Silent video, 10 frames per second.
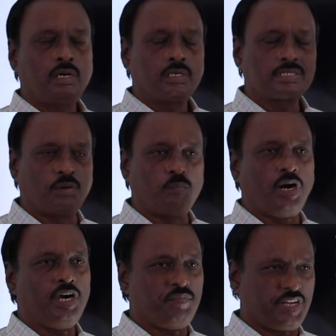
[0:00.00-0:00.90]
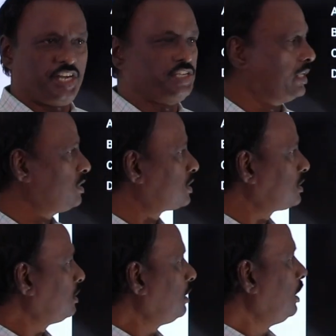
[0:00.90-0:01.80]
some modifications.
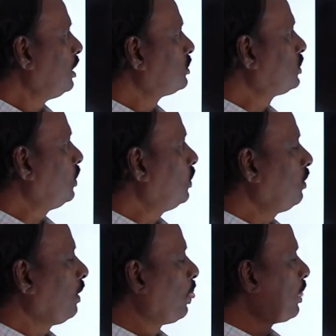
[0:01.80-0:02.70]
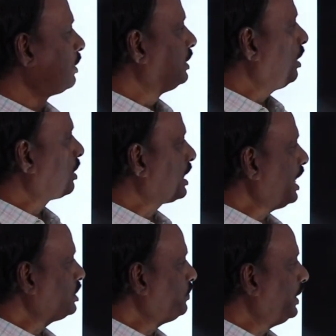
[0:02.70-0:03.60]
So they are
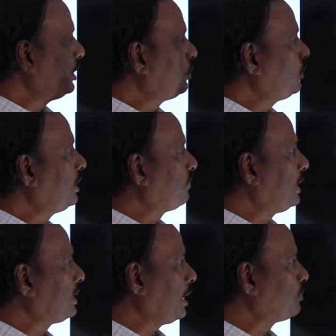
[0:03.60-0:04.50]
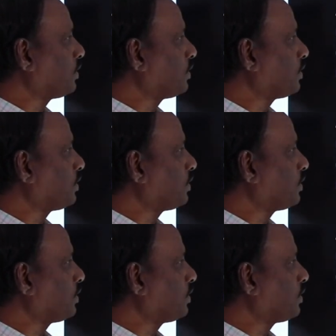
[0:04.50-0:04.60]
classified into different types.